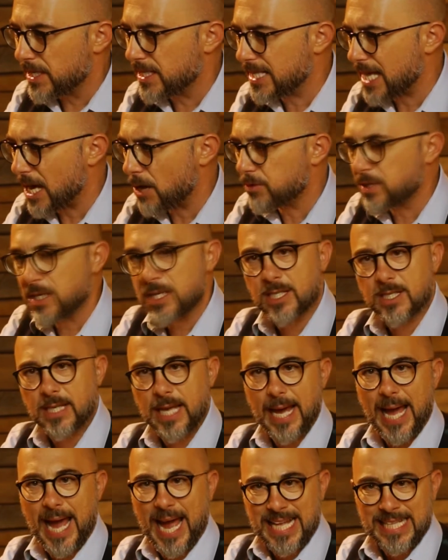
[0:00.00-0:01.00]
southeast
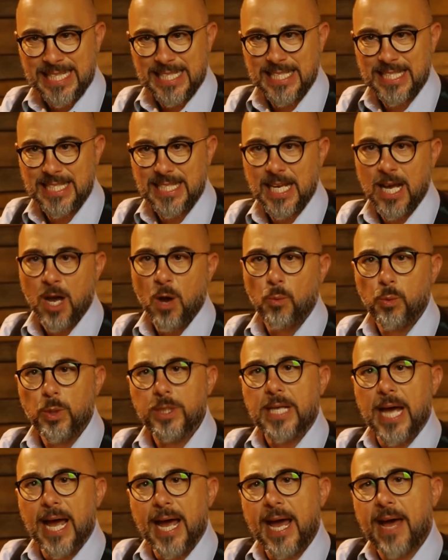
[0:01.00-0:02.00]
end
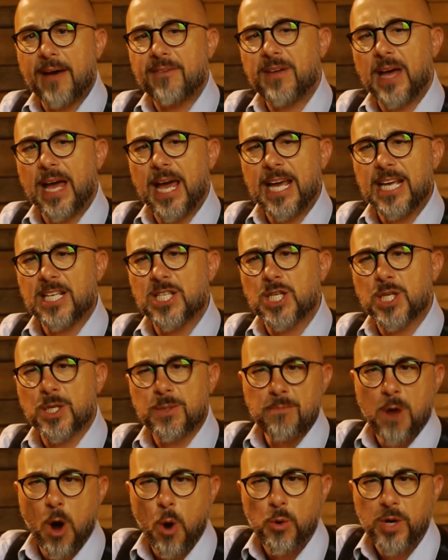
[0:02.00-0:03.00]
would have a
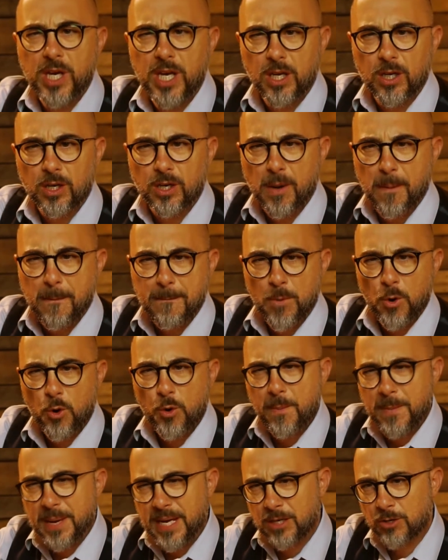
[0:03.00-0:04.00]
smokier,
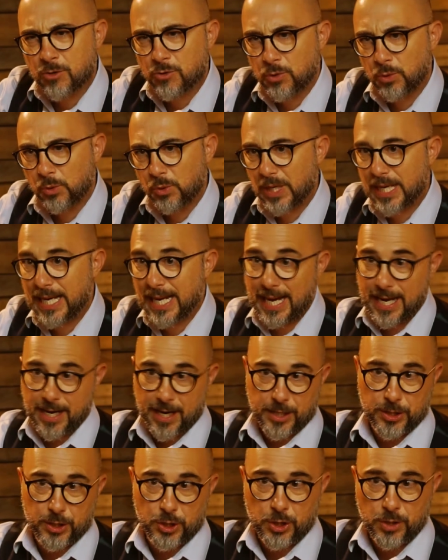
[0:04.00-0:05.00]
more mineral
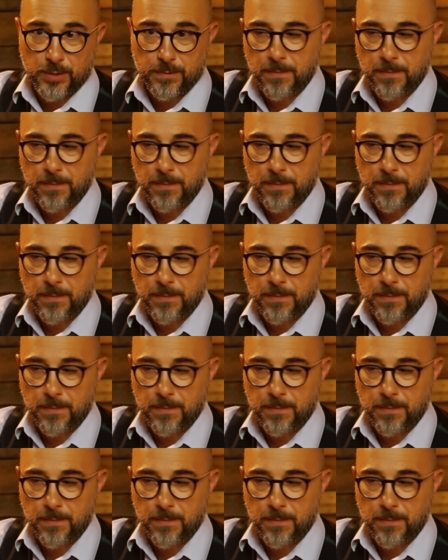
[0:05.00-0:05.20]
character.